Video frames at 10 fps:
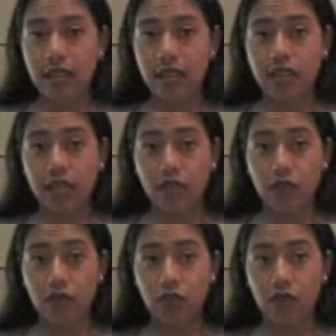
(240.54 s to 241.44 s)
the sales
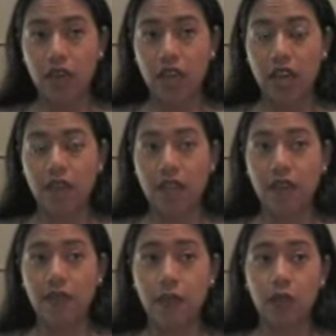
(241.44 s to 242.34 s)
associate
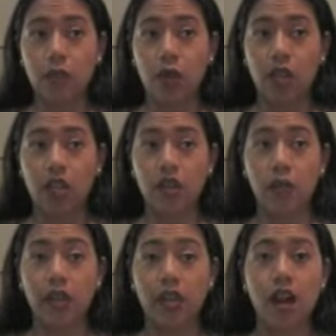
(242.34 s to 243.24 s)
if they spoke a little
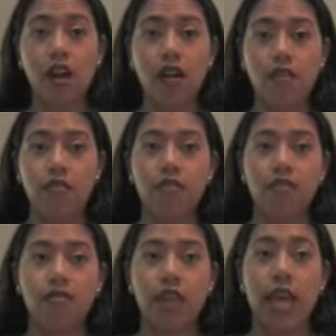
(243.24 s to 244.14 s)
bit
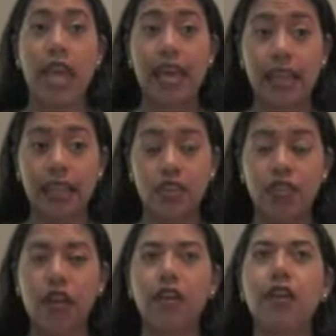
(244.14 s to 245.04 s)
of English.
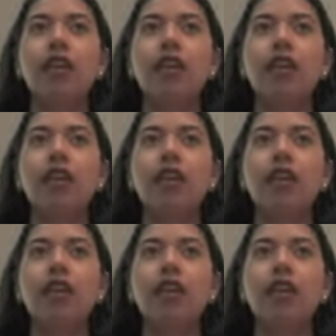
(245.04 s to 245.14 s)
Now,